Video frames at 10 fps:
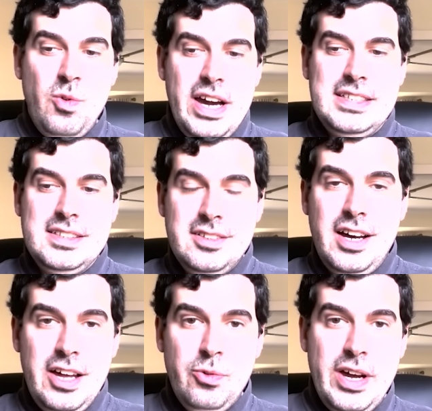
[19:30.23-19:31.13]
why it's in the
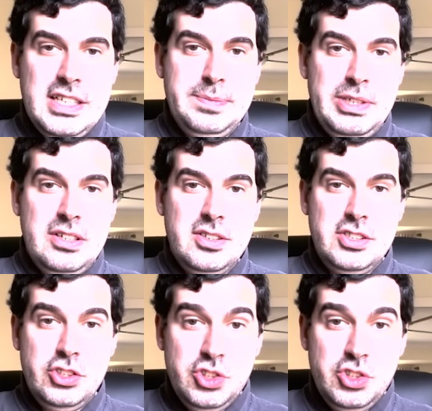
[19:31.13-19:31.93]
hardware is because